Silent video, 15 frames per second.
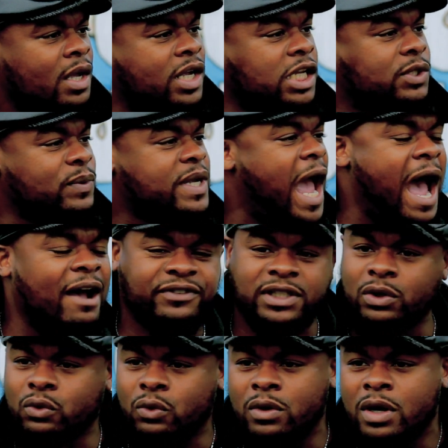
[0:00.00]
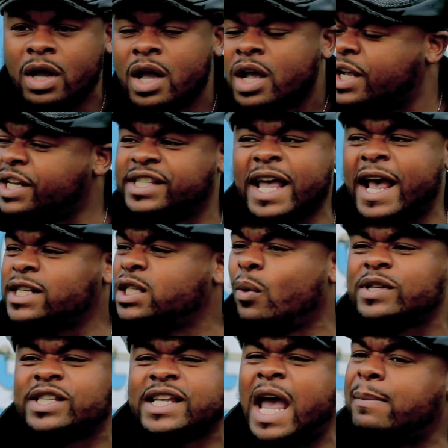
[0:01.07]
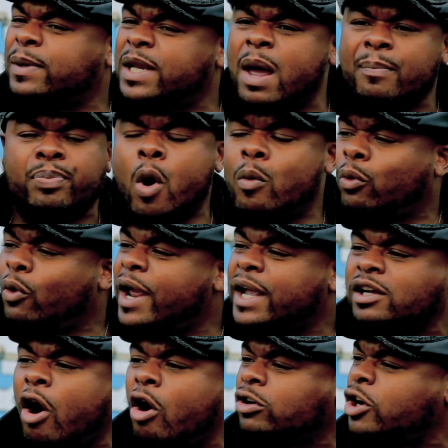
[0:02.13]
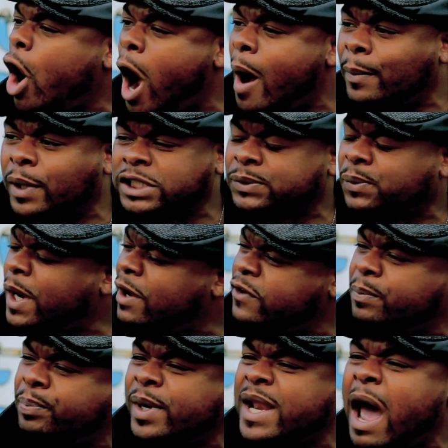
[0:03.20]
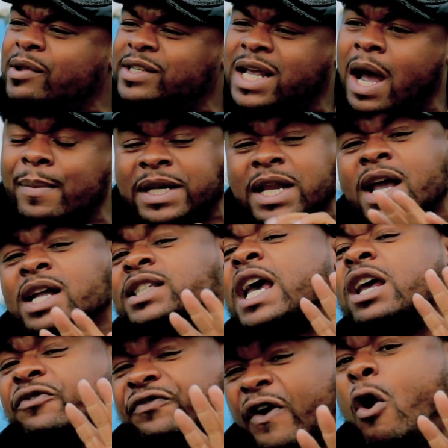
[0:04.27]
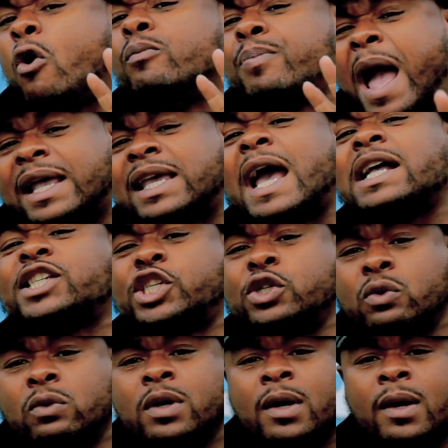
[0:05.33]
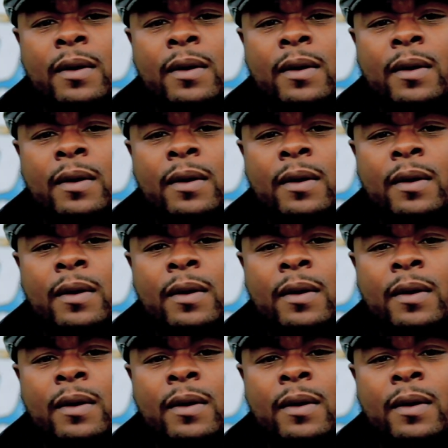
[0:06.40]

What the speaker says: Cause we have to. Cause there's no escaping that boomerang called karma, cause whatever you put out is coming tenfold back at you.